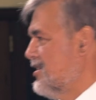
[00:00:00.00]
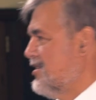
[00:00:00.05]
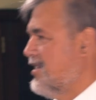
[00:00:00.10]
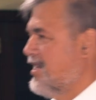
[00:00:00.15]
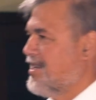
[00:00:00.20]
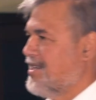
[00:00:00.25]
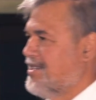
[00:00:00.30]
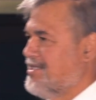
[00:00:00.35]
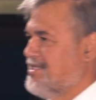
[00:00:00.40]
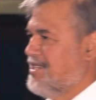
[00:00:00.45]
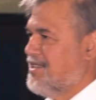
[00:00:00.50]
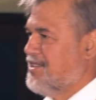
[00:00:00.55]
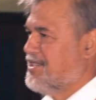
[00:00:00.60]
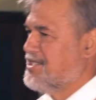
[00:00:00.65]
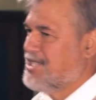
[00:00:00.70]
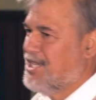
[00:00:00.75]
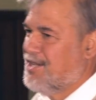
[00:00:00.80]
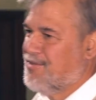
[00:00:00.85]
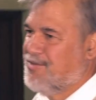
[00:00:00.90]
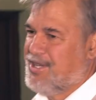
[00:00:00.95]
They go sell
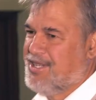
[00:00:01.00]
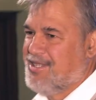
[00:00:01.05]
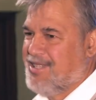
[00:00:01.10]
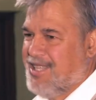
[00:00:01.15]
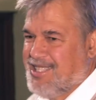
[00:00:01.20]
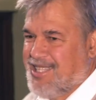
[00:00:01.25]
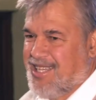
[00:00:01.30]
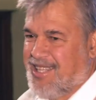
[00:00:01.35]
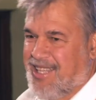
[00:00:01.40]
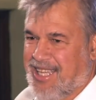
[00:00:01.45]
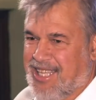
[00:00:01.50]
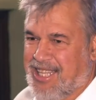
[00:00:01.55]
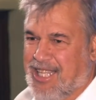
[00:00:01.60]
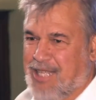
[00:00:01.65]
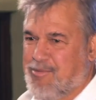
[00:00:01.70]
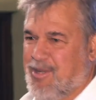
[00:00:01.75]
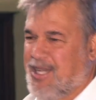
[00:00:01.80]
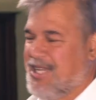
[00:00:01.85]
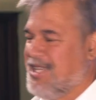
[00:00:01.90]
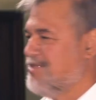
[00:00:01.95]
a cell phone, and that's how they get
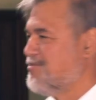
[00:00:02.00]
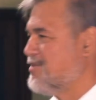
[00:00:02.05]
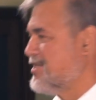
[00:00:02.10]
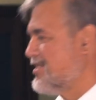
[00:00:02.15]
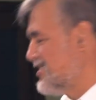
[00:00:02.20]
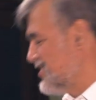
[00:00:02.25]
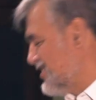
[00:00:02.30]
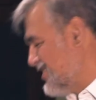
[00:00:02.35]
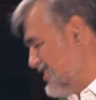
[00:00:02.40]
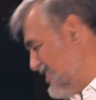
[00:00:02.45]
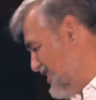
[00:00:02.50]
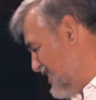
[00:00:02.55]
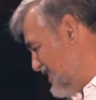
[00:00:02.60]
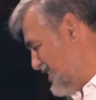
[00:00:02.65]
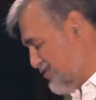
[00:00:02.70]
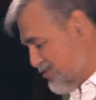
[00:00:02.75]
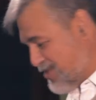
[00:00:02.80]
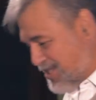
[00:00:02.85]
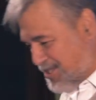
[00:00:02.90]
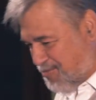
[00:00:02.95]
their money, but
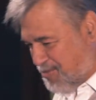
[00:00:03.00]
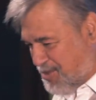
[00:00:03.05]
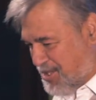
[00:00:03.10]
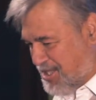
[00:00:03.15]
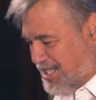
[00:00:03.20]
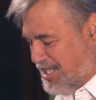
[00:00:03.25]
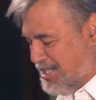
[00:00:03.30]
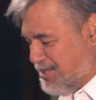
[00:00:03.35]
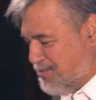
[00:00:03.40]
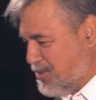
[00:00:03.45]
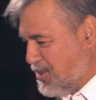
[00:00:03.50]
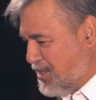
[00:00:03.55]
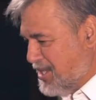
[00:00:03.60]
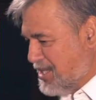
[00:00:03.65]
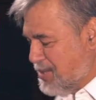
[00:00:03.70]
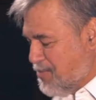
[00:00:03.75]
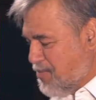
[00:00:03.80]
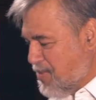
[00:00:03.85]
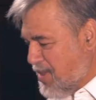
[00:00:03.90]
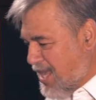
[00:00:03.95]
that's beside the point.